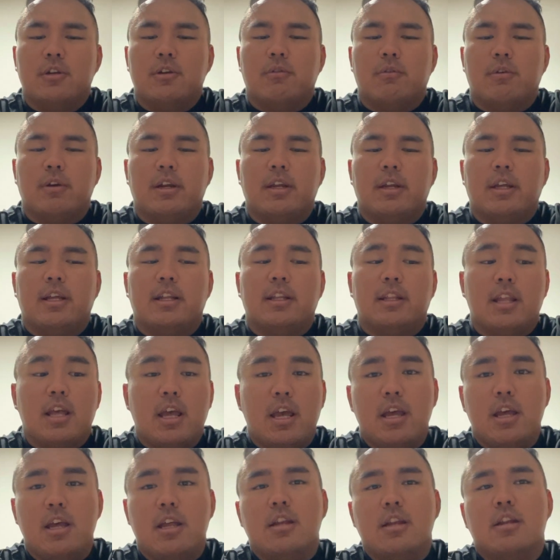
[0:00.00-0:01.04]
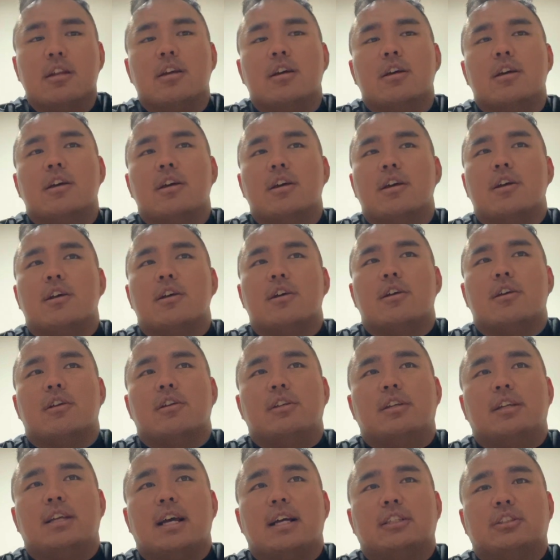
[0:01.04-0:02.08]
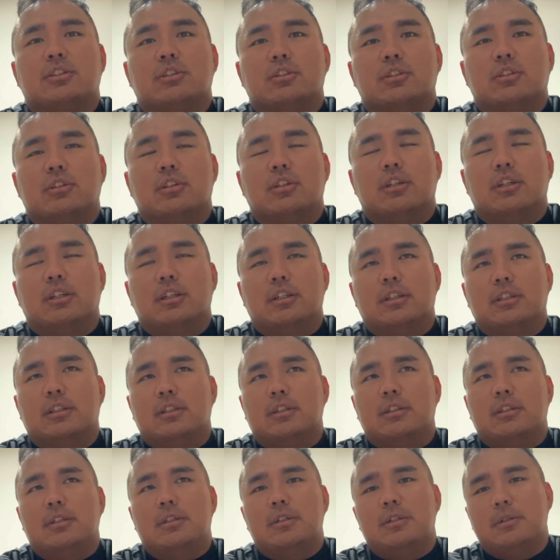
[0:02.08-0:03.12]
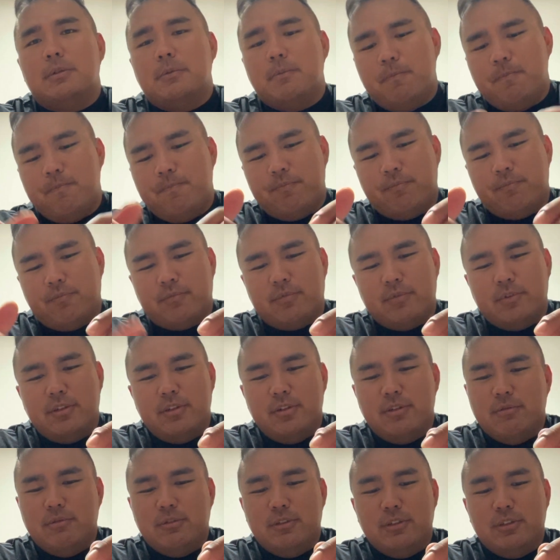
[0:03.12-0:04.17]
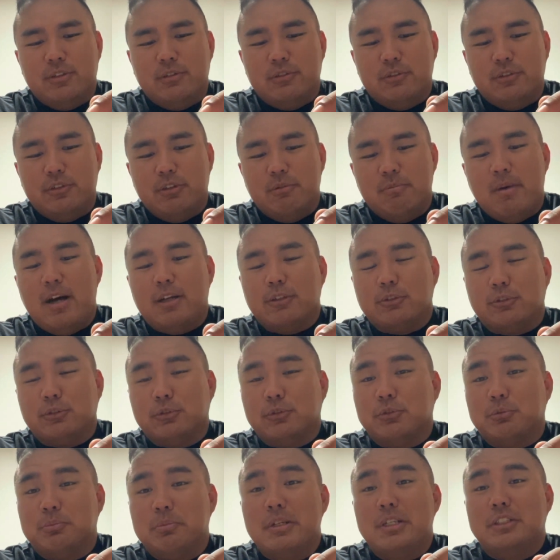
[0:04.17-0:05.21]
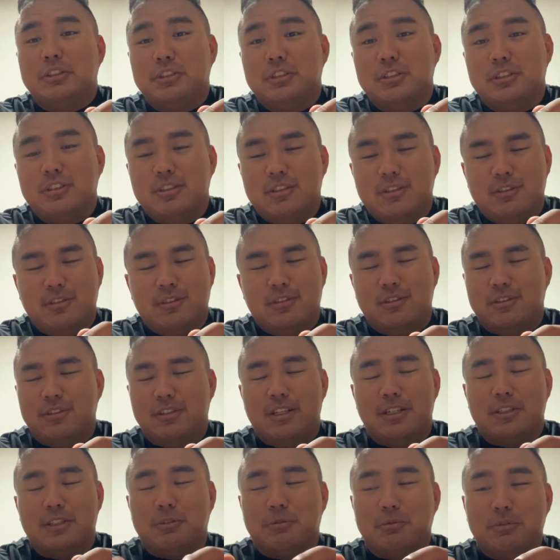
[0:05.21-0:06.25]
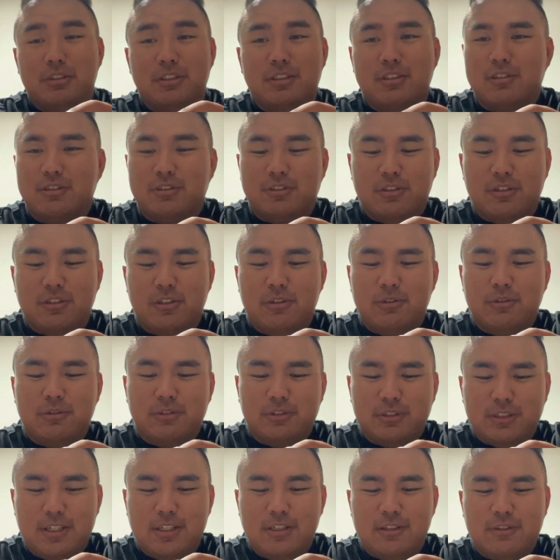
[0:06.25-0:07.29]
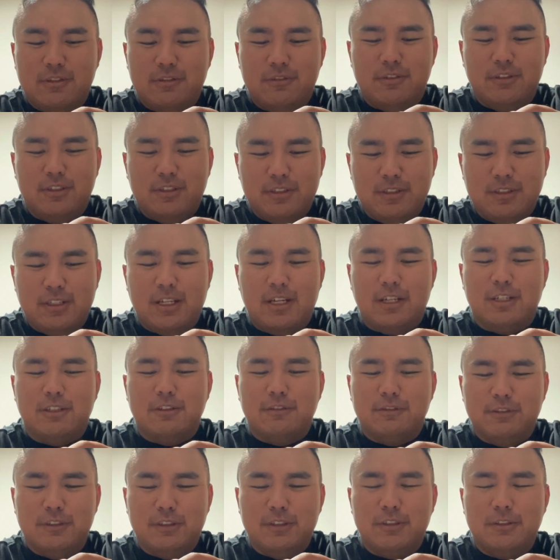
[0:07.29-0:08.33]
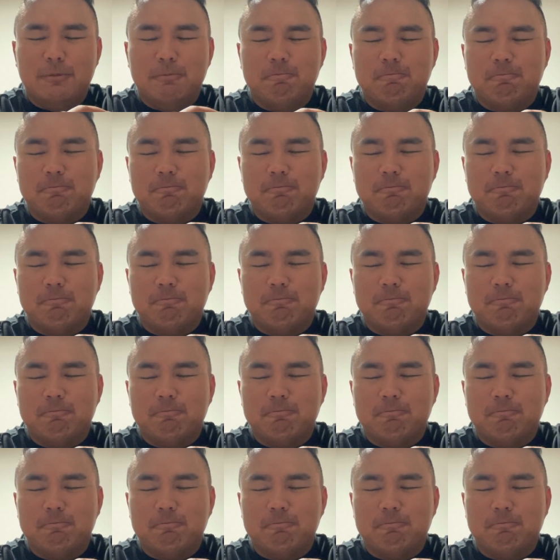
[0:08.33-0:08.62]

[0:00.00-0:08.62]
right? And then you got your, you're gonna do your modules pitch next week. So it's kind of a lot of